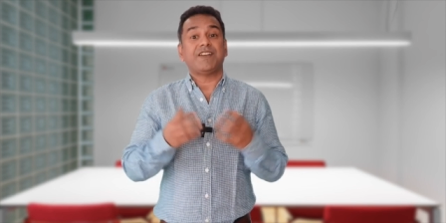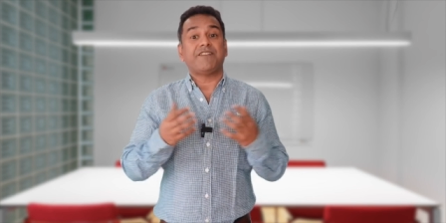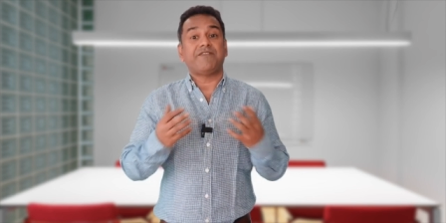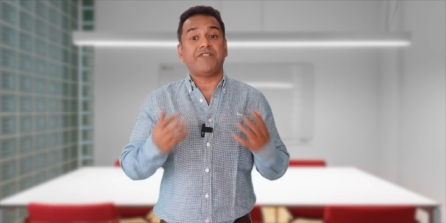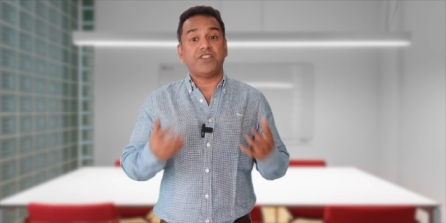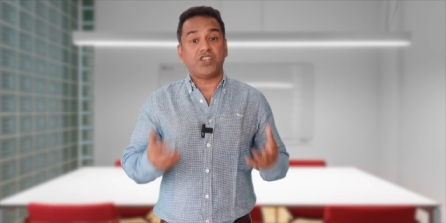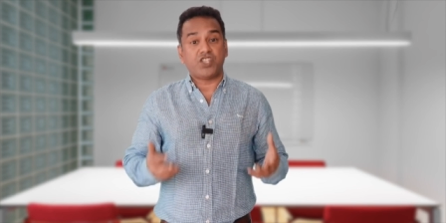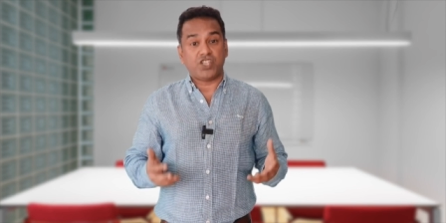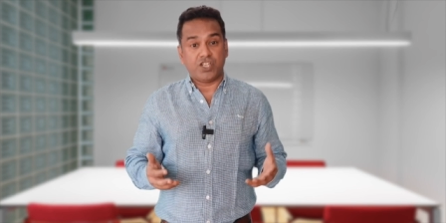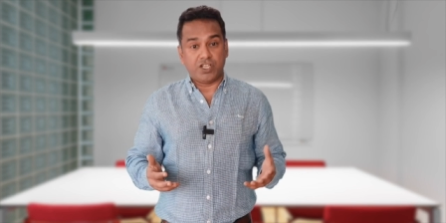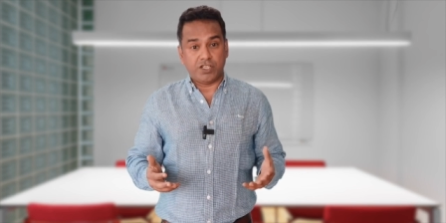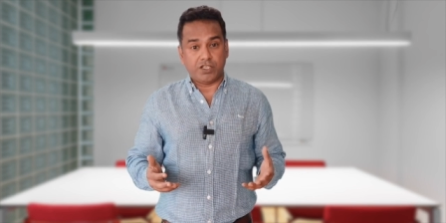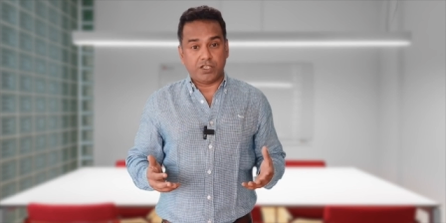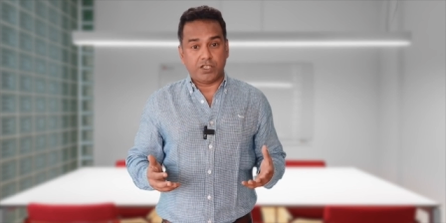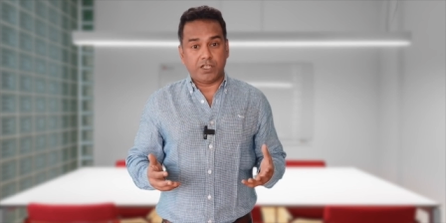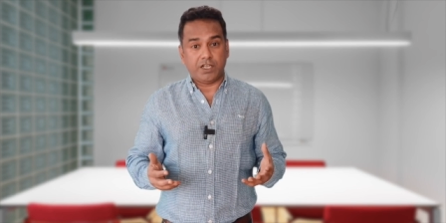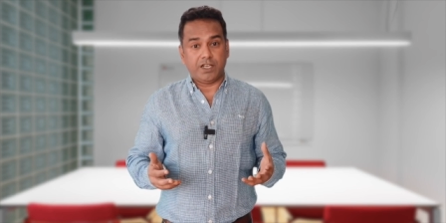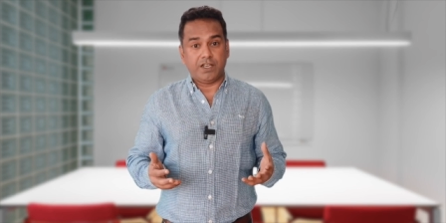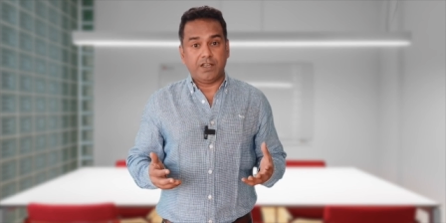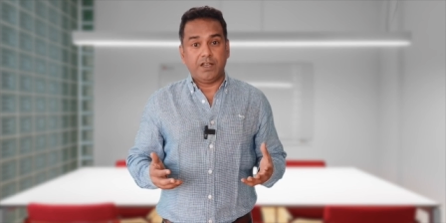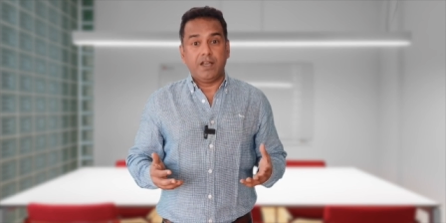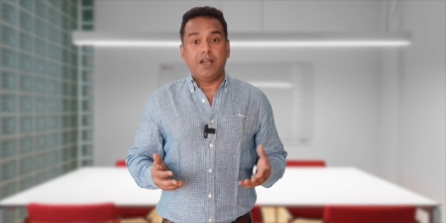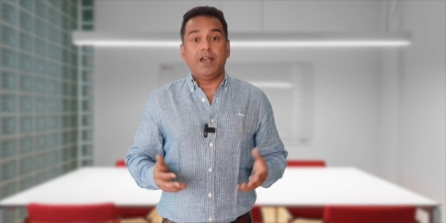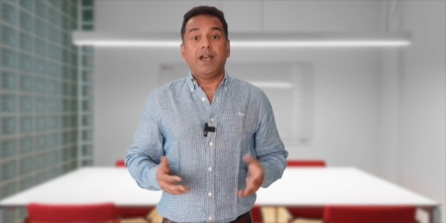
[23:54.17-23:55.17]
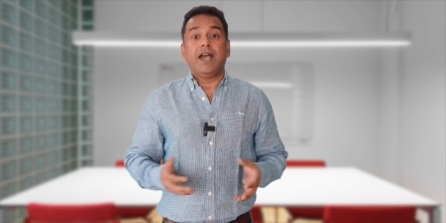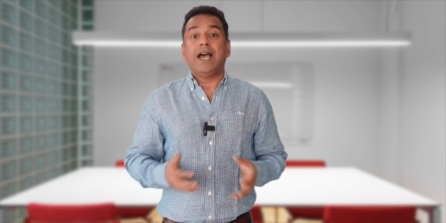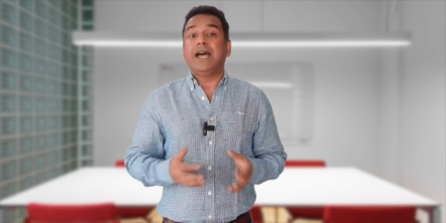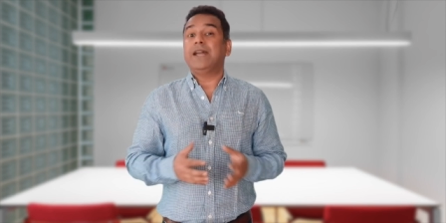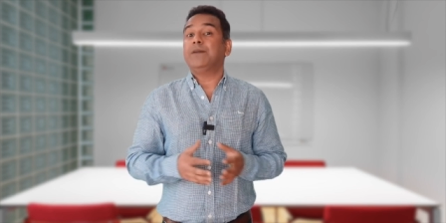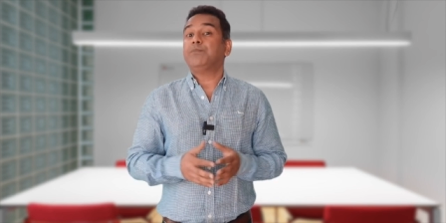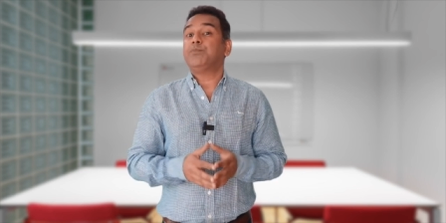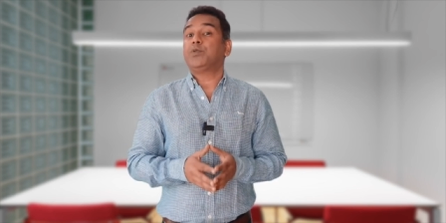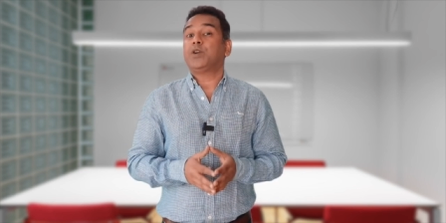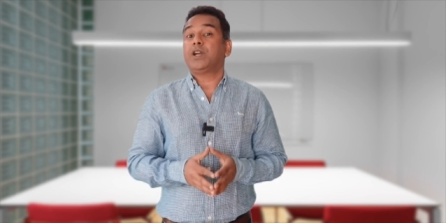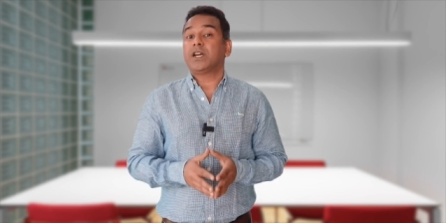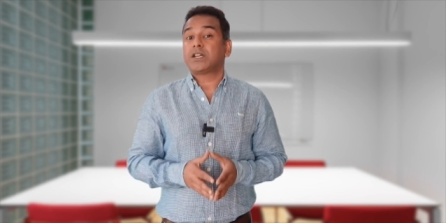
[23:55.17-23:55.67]
efficiency
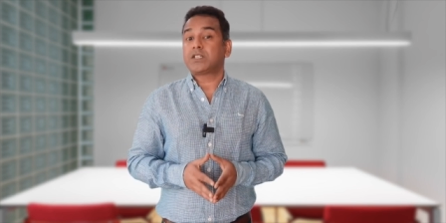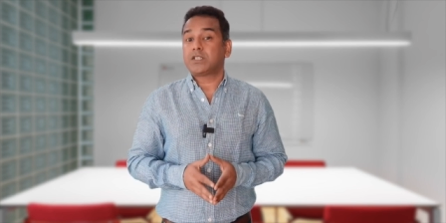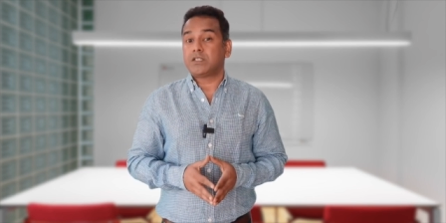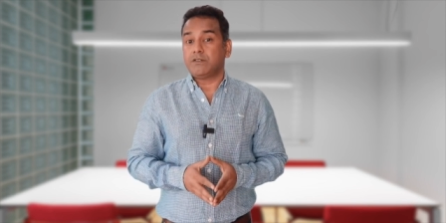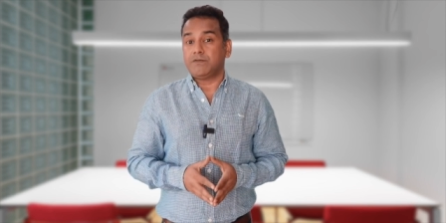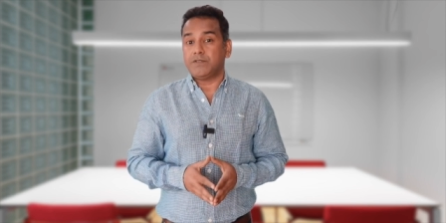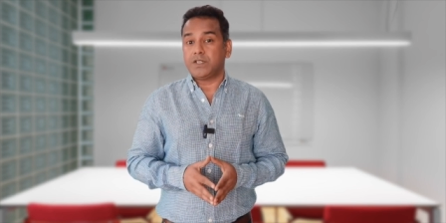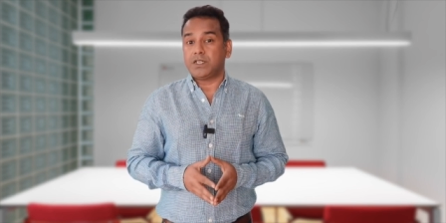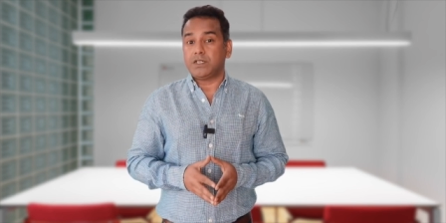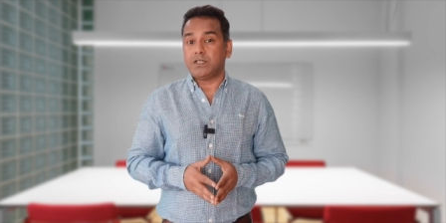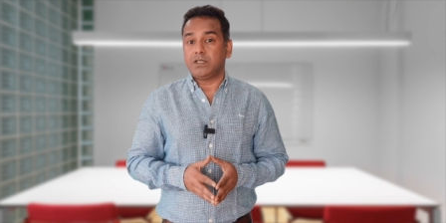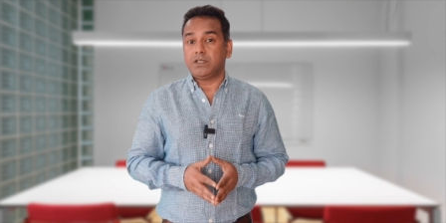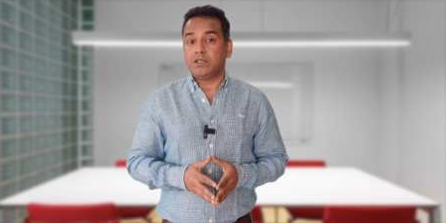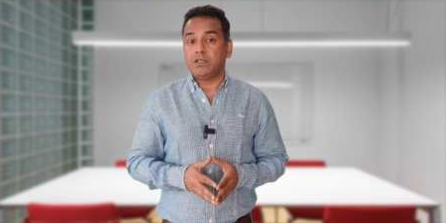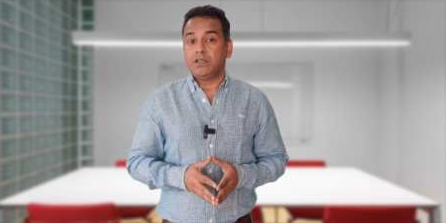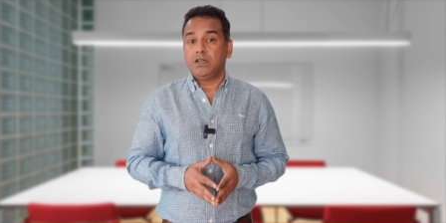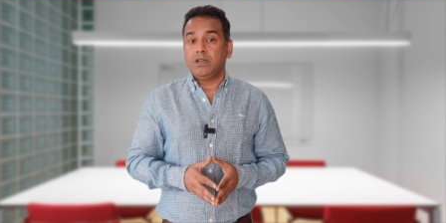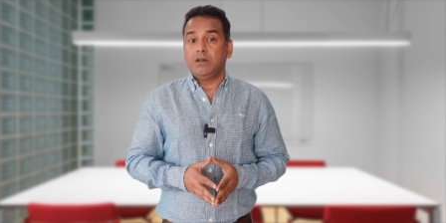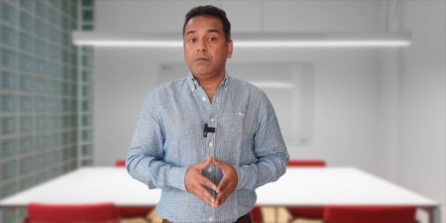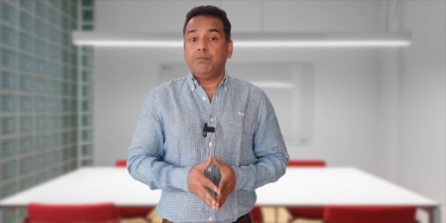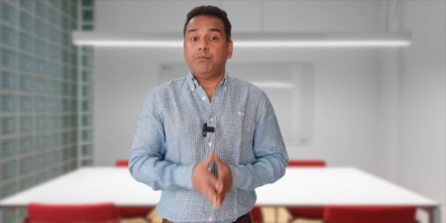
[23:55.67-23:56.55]
and productivity